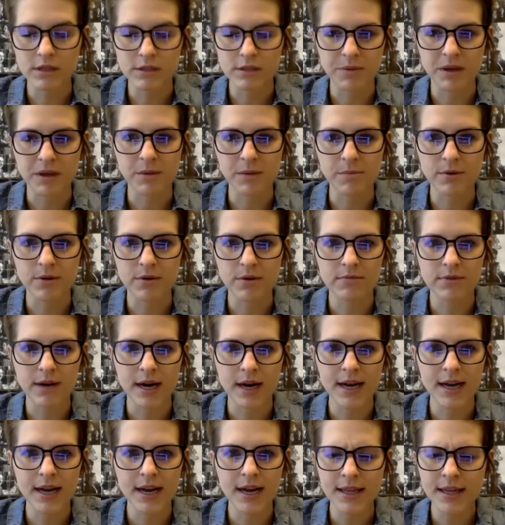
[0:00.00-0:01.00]
people,
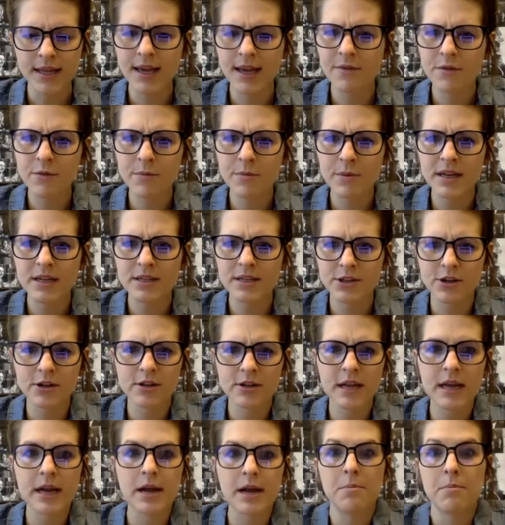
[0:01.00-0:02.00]
right? I think everybody's
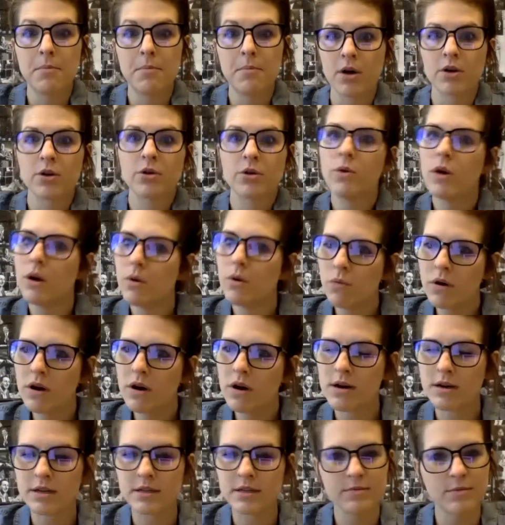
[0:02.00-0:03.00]
heard like model what
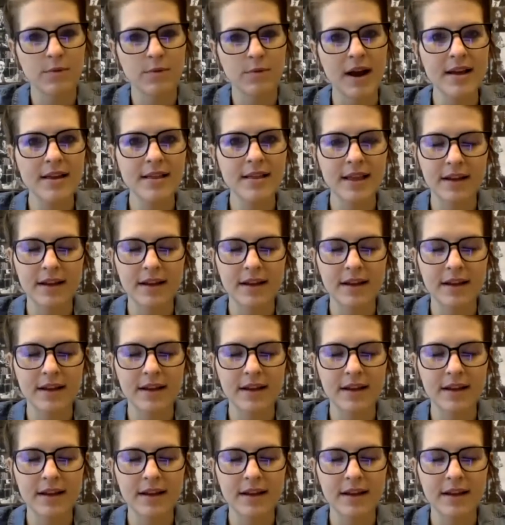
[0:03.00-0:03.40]
works, right?